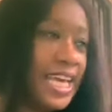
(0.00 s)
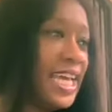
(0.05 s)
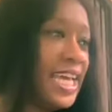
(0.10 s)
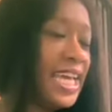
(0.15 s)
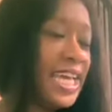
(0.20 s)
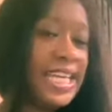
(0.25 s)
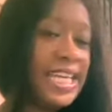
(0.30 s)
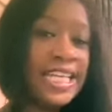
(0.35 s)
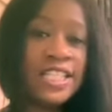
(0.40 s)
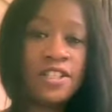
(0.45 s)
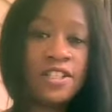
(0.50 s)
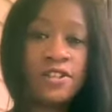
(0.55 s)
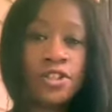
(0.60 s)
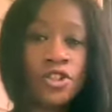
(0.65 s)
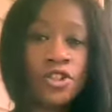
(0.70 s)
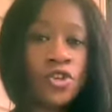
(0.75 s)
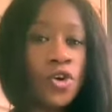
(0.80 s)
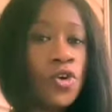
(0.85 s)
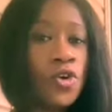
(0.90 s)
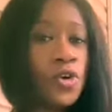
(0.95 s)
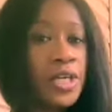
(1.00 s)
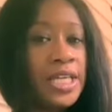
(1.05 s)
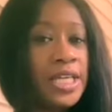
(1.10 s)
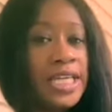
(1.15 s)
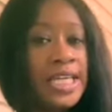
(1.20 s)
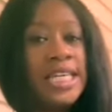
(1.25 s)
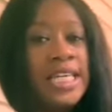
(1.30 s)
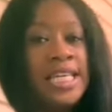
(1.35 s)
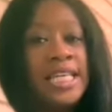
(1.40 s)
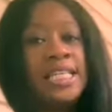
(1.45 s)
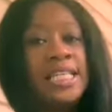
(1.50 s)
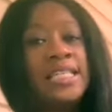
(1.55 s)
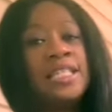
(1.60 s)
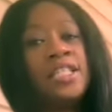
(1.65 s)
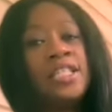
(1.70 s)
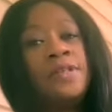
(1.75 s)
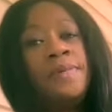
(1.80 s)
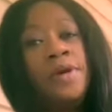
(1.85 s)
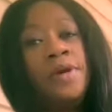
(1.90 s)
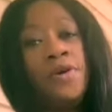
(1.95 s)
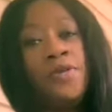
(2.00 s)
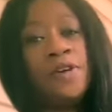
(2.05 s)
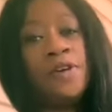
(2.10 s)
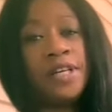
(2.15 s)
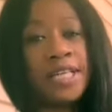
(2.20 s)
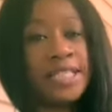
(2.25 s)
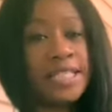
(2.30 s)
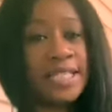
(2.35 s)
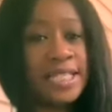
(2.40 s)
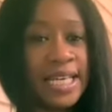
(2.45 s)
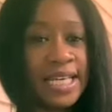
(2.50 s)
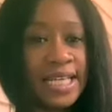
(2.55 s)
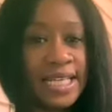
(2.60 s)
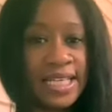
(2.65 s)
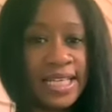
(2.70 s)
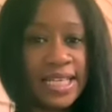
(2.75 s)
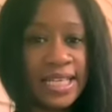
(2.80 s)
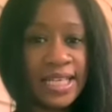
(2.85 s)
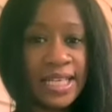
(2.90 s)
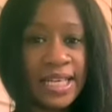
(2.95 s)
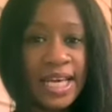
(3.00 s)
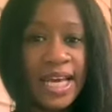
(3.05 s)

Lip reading: It is so easy to be overextended,